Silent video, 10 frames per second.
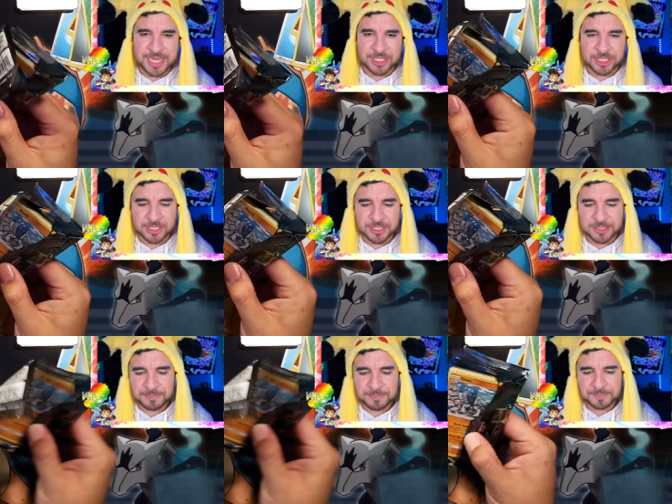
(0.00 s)
Get it,
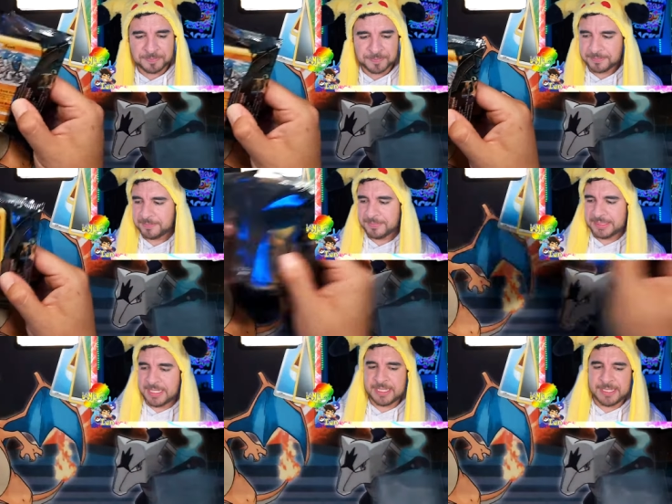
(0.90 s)

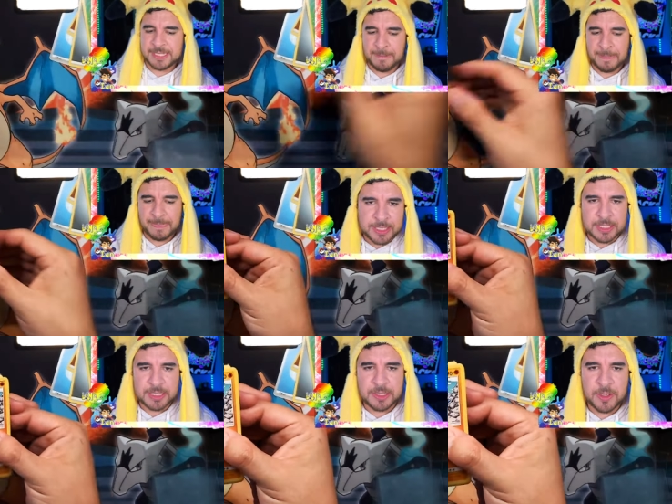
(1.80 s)
Charizard. Let's see.
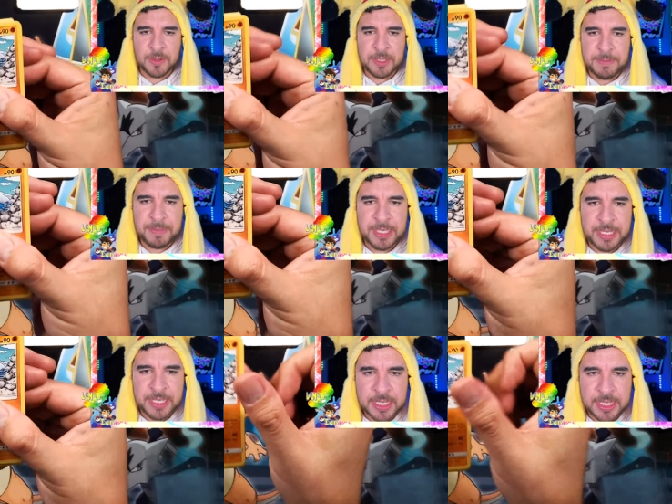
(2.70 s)
Let's slowly
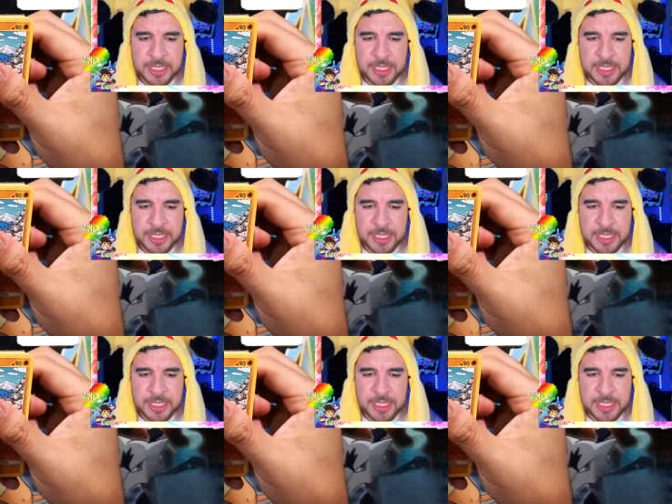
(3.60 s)
peek.